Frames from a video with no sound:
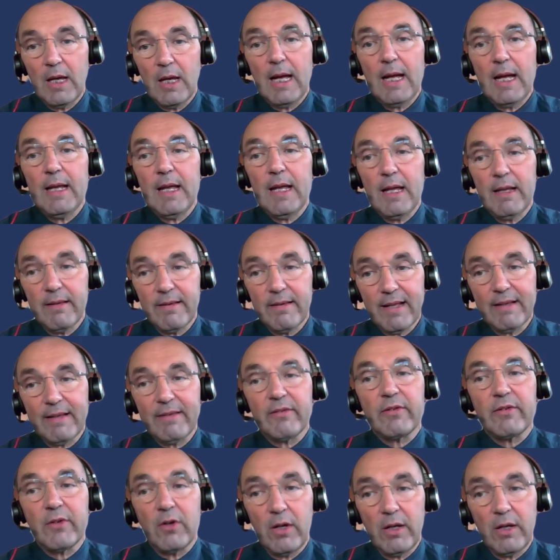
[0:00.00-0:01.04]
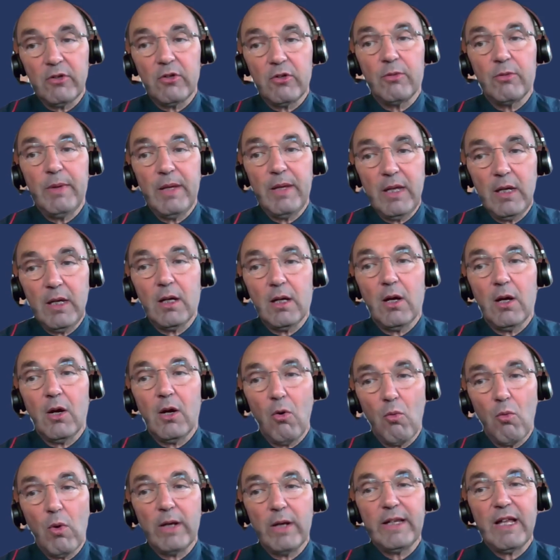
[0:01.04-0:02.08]
And, and that's going to be uh,
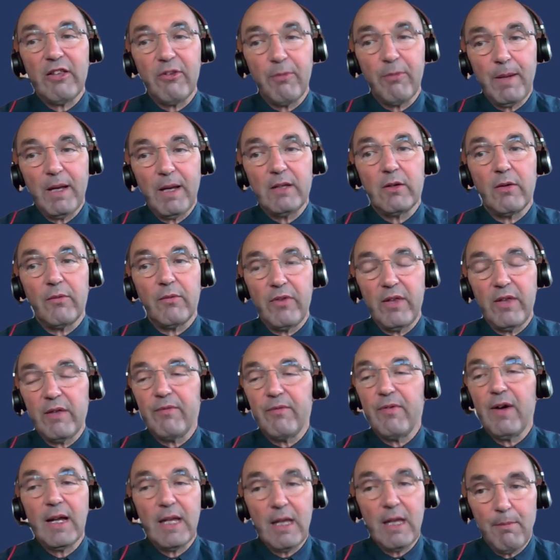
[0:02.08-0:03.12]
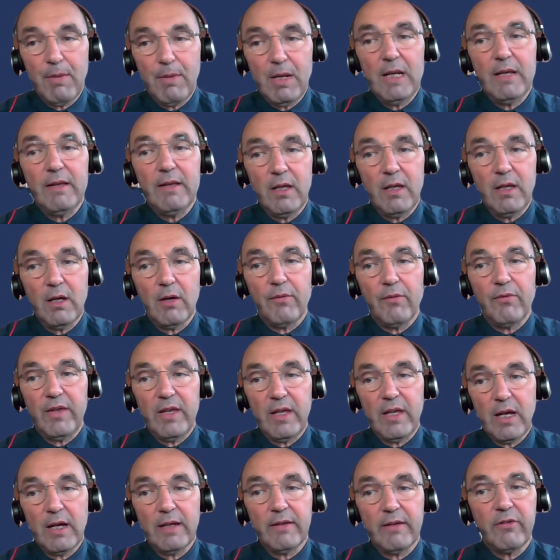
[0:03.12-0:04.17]
one aspect of the variability of
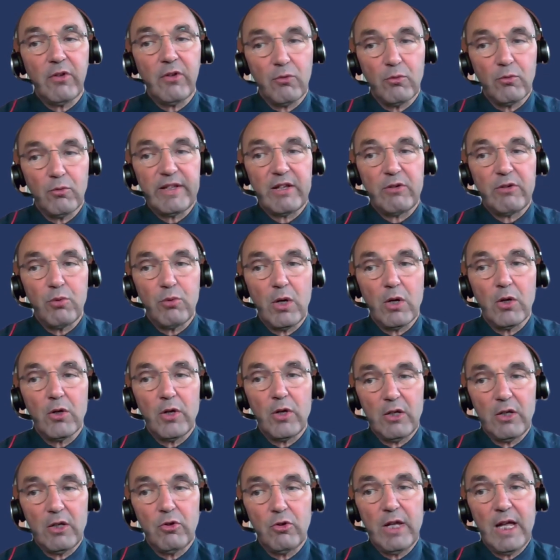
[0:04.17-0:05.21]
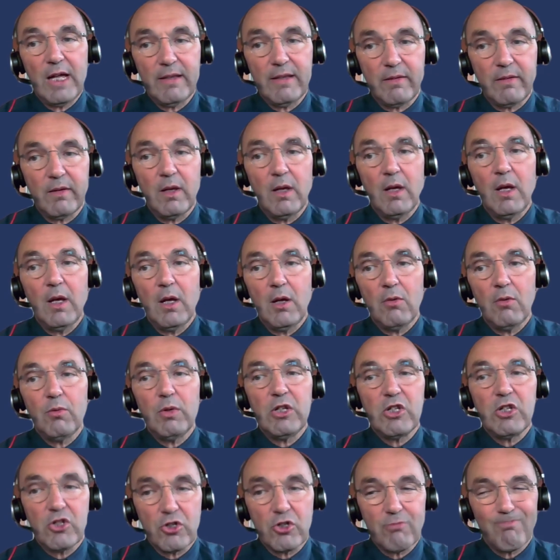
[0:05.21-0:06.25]
the answer that we are going to get,
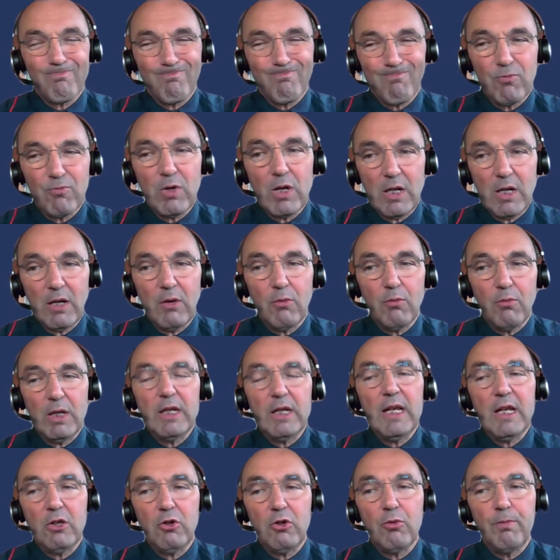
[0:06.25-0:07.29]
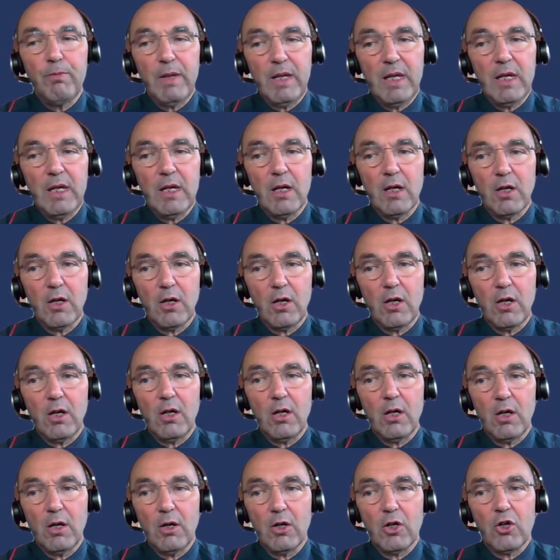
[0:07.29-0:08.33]
which will, will need to be uh,
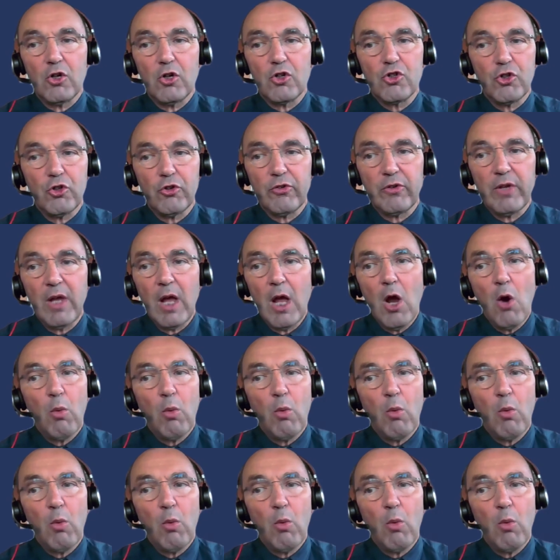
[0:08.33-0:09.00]
uh, cautious.